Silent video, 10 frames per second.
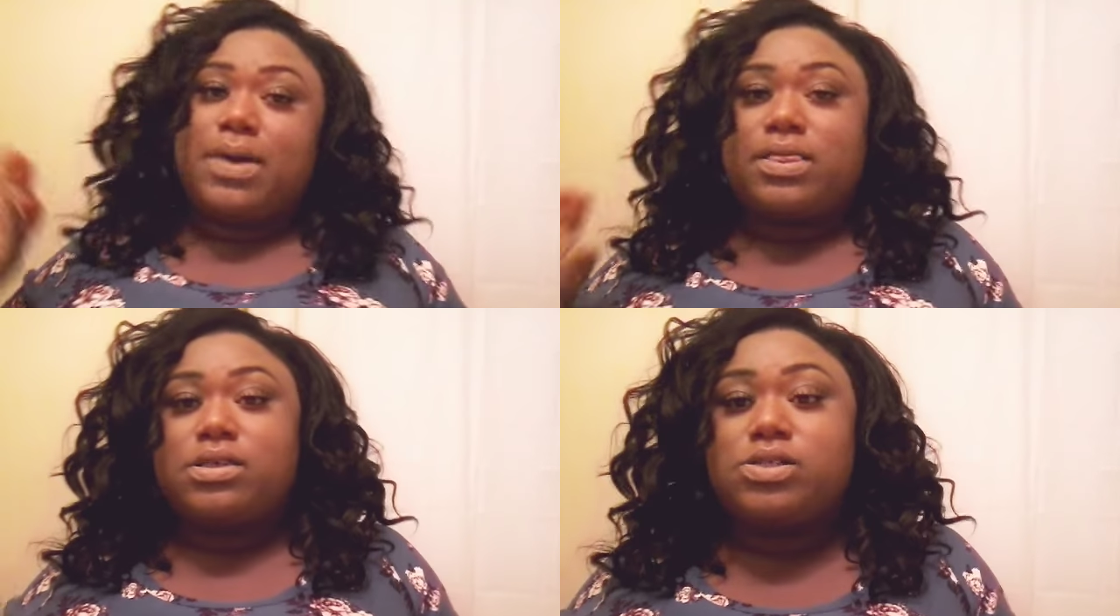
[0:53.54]

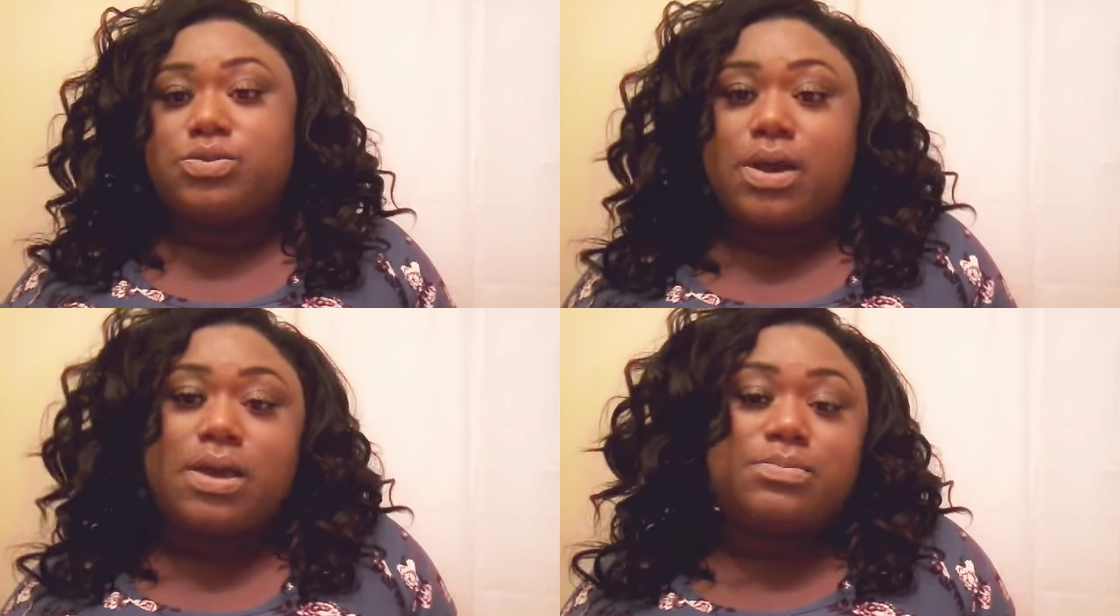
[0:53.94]
back the
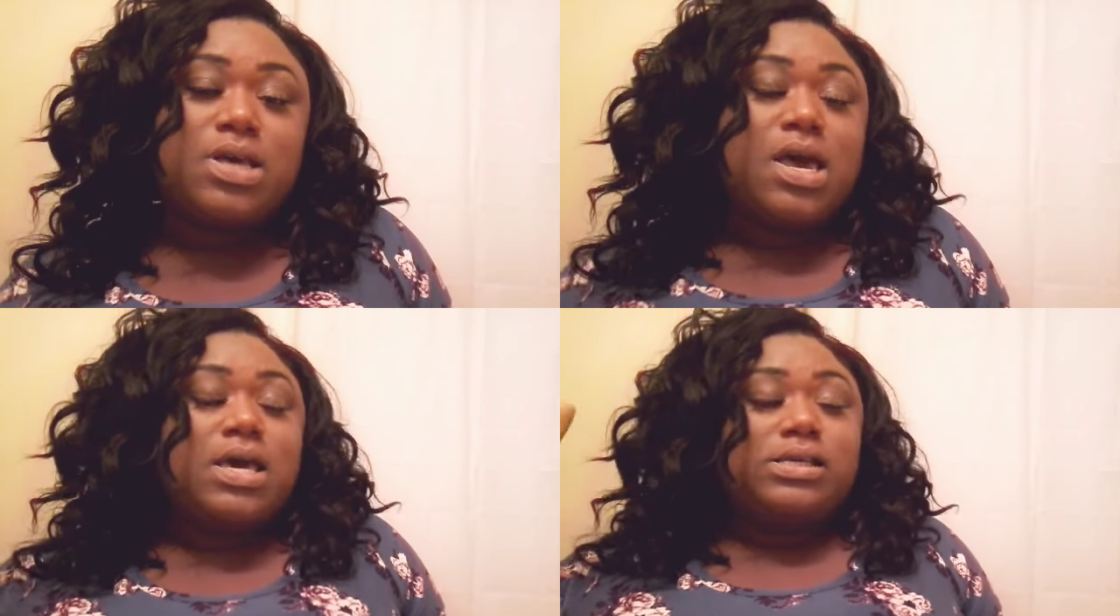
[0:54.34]

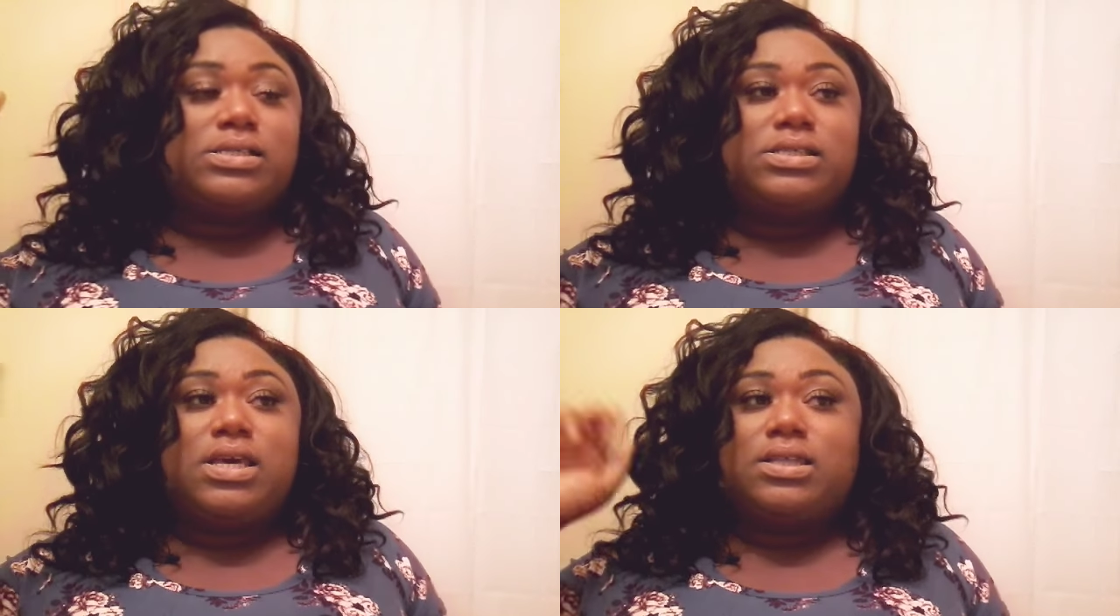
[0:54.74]
drapes.
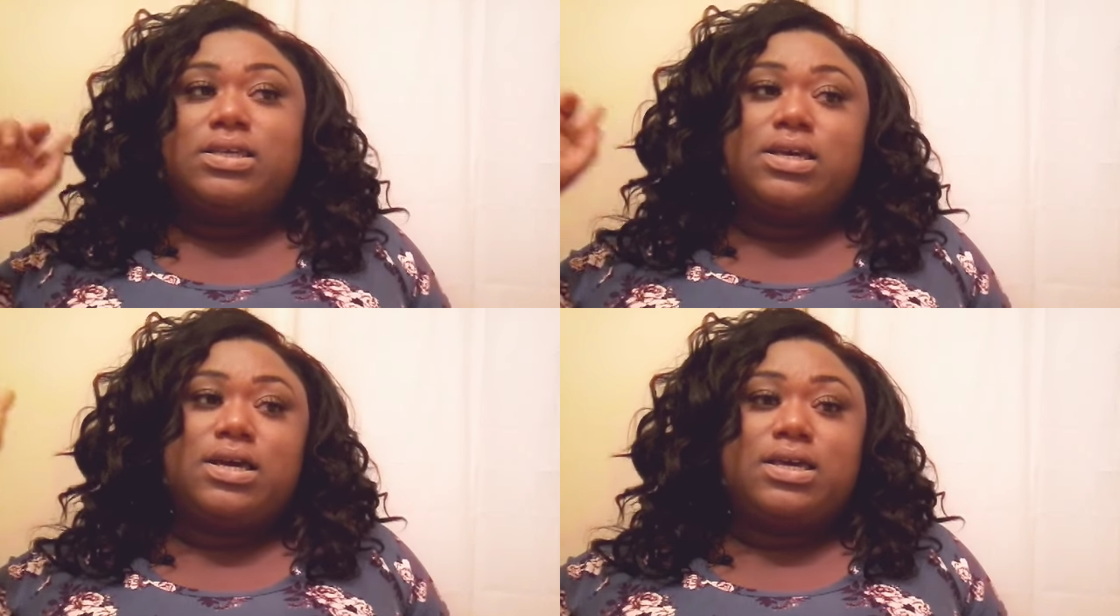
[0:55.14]

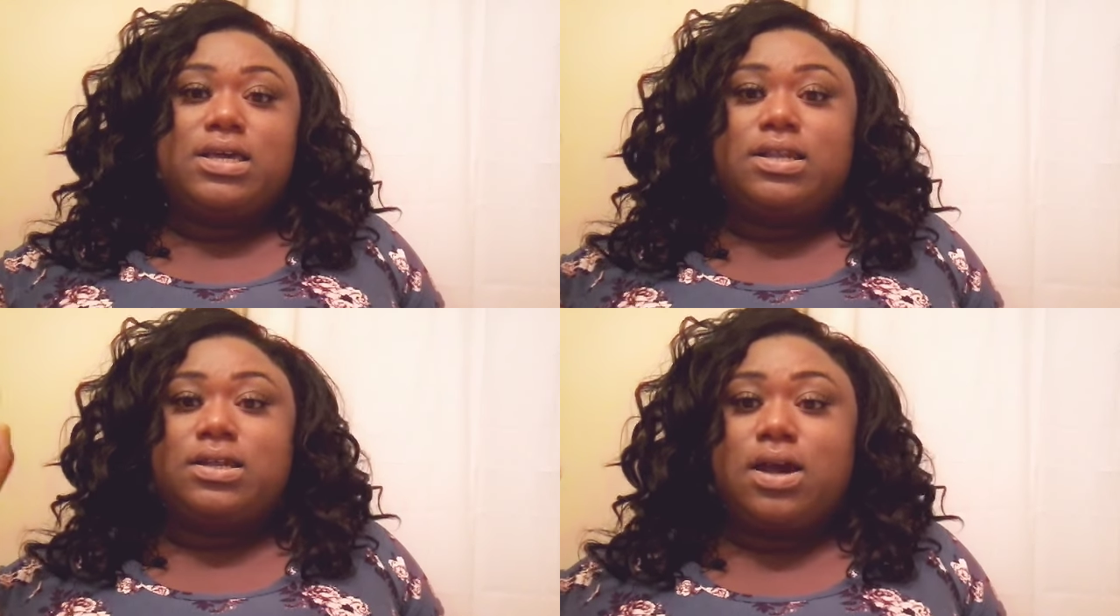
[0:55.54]
Cynthia
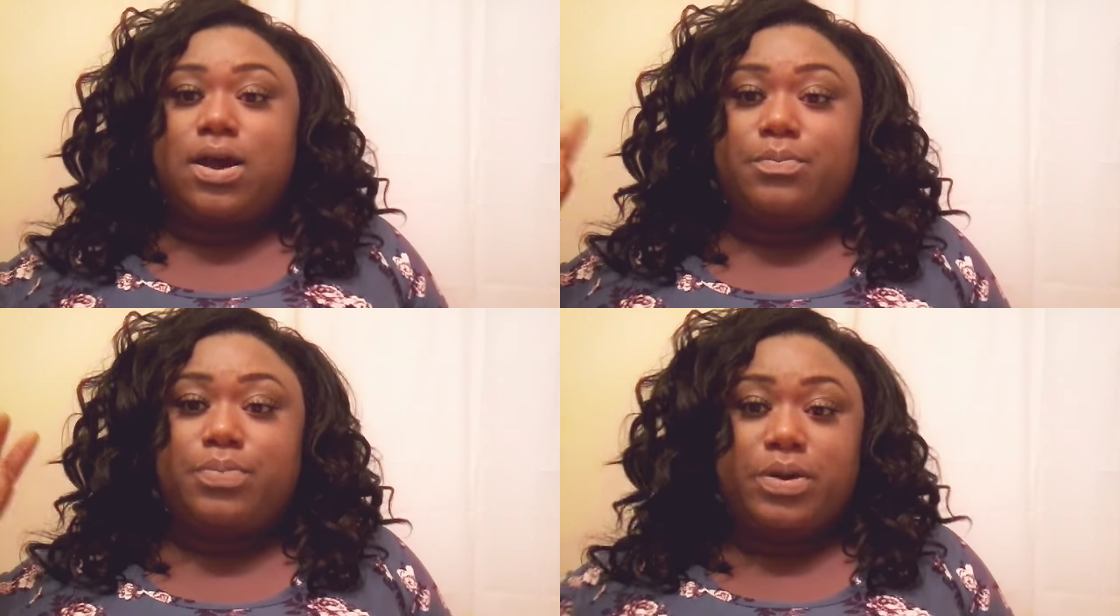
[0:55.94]
getting in
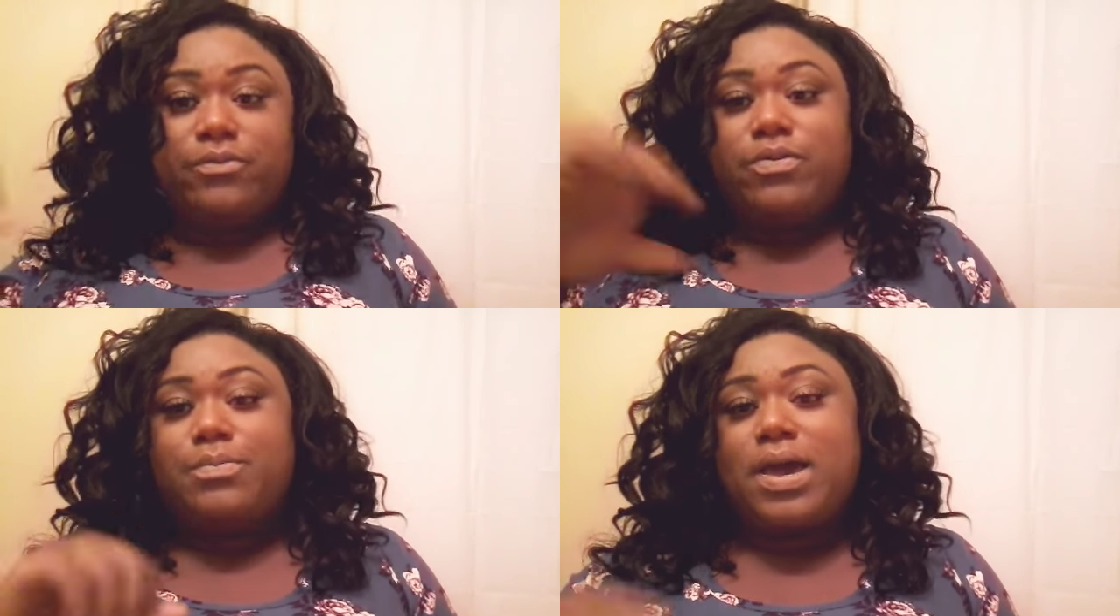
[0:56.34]
her
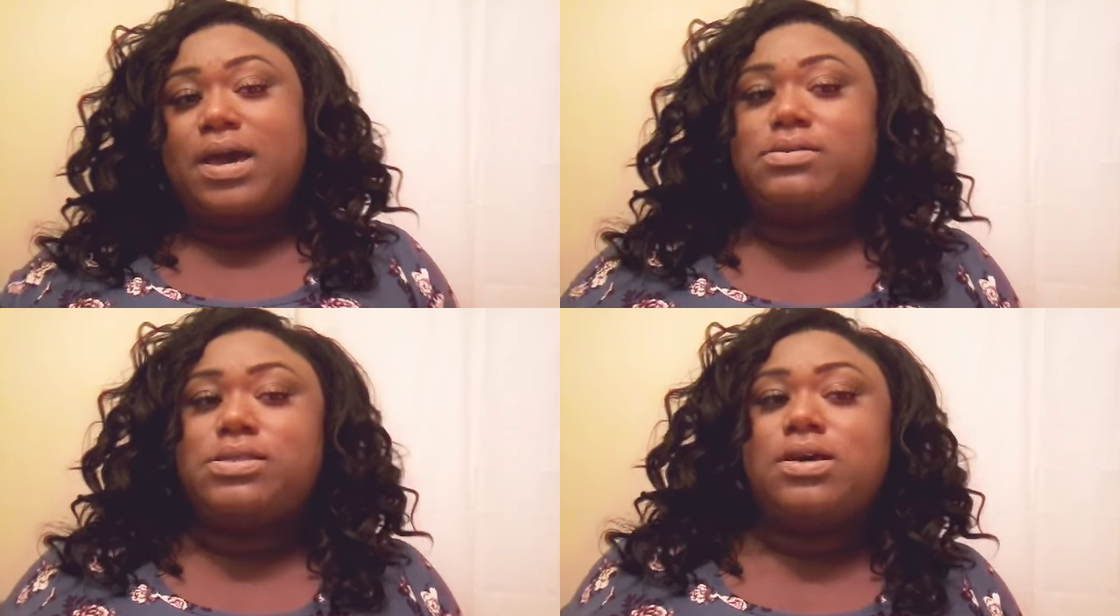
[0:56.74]
beautiful
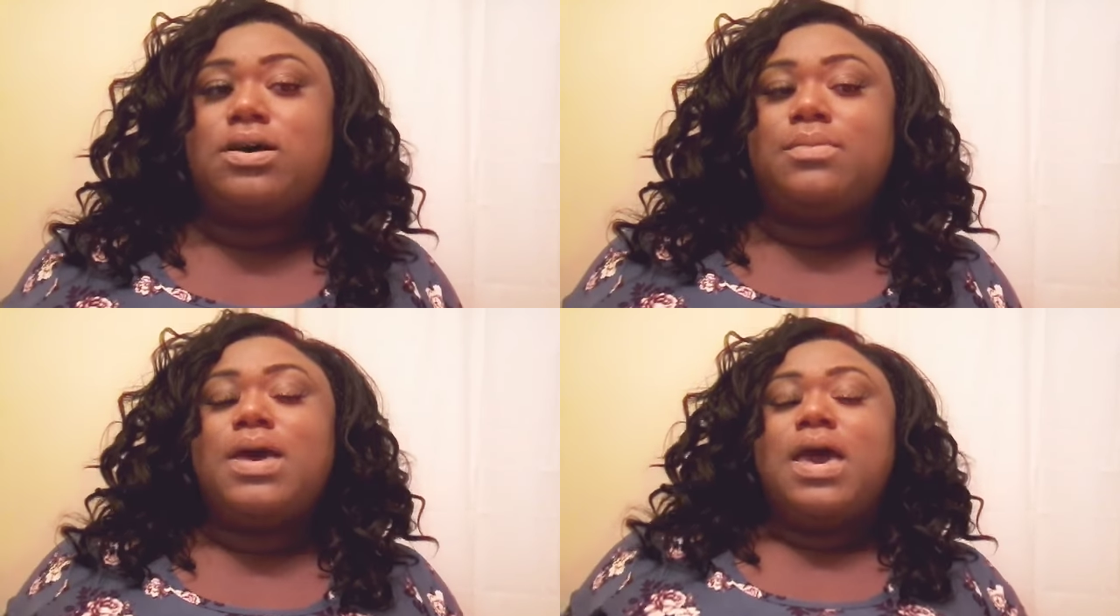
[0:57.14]

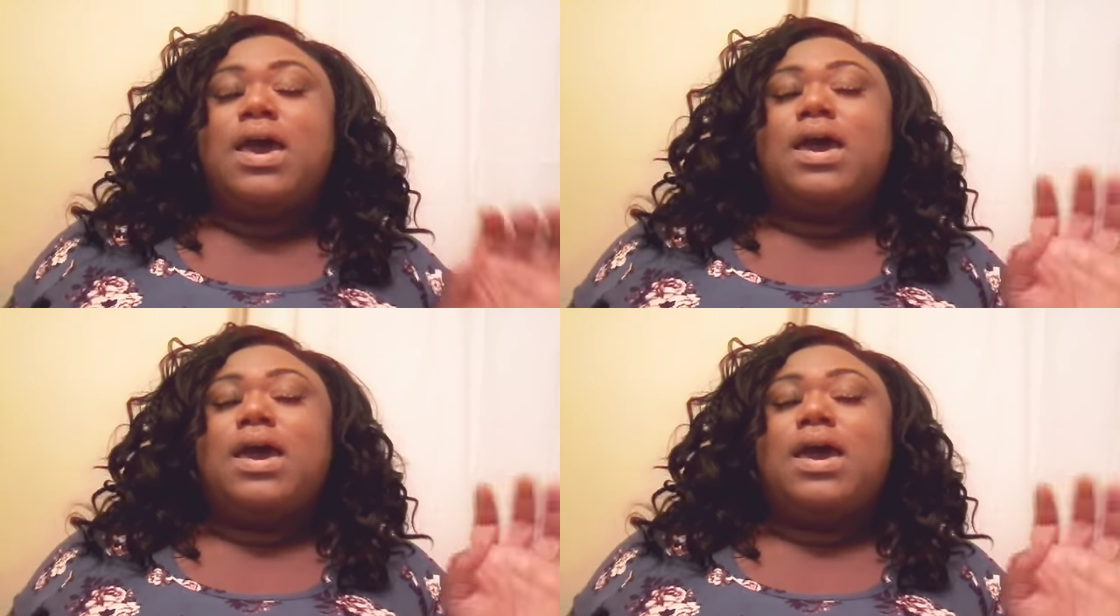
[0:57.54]
bathtub.